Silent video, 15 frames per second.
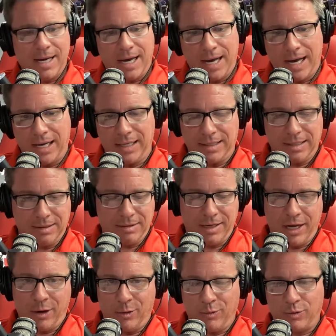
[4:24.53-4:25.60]

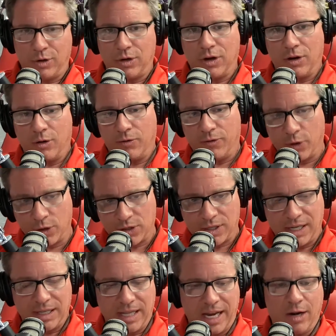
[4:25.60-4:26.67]

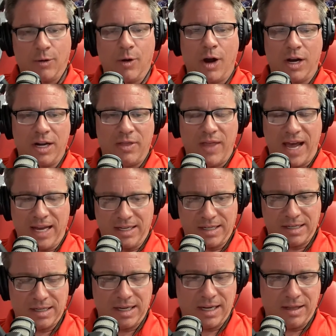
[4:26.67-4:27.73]
Conversely, later on in
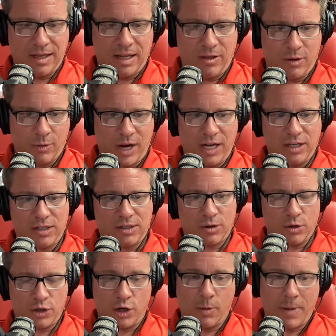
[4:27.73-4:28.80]
the race,
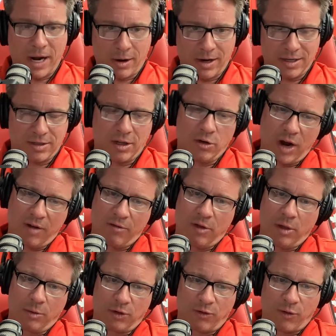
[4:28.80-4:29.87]
Sergio Perez, the driver
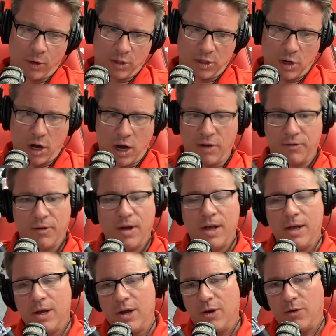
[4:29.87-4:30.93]
that was forced off,
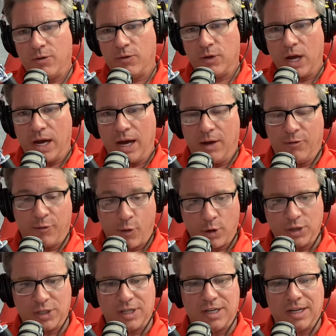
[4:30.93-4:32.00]

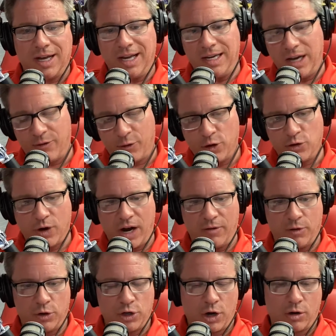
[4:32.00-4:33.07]
forced a different
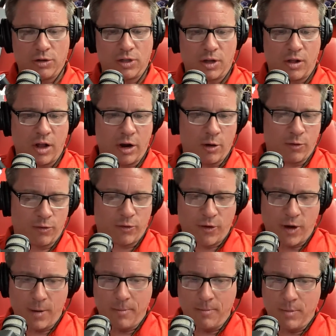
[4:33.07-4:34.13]
driver, Charles Leclerc
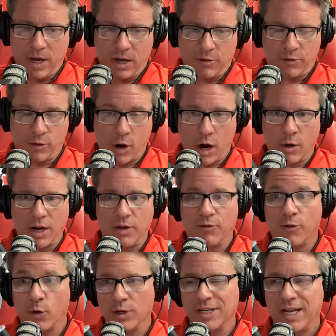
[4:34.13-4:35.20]
from Ferrari,
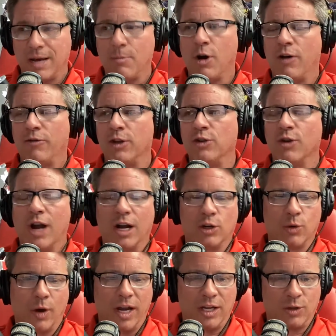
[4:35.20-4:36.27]
forced him off the track
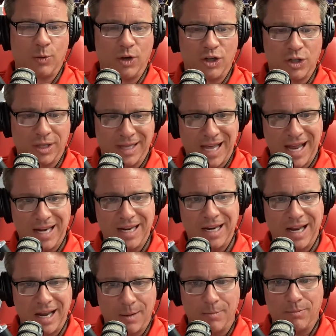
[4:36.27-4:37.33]
twice, which
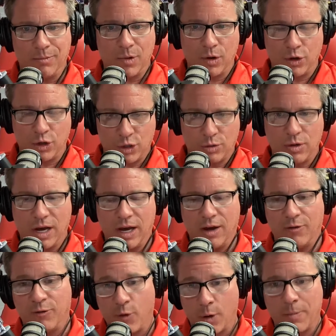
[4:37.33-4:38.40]
landed him
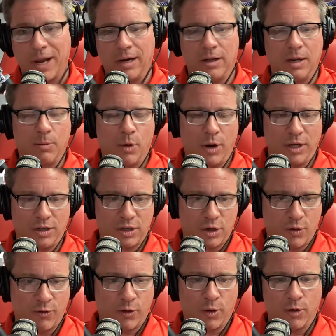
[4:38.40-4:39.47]
4 penalty points,
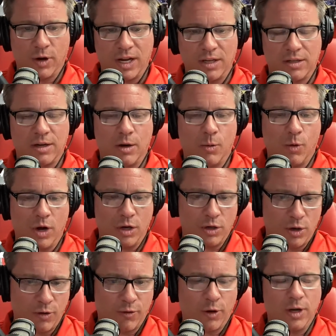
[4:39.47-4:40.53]
2 for incident 1,
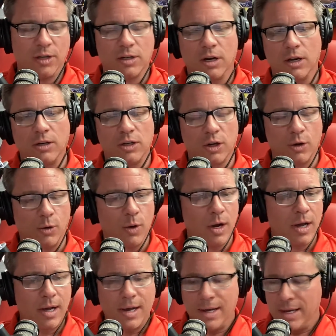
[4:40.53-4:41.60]
2 for incident 2.
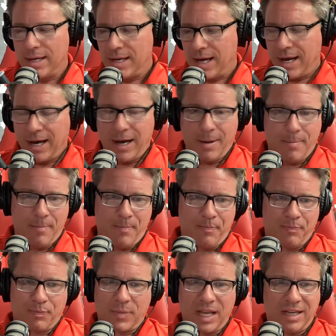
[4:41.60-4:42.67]
I
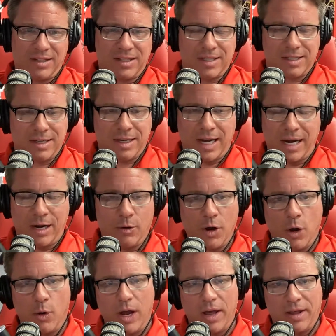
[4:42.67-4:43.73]
don't
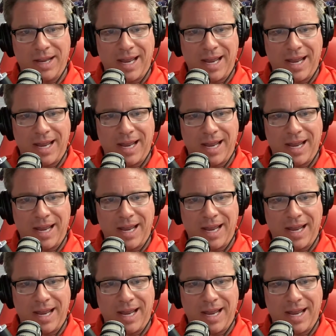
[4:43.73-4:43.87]
know.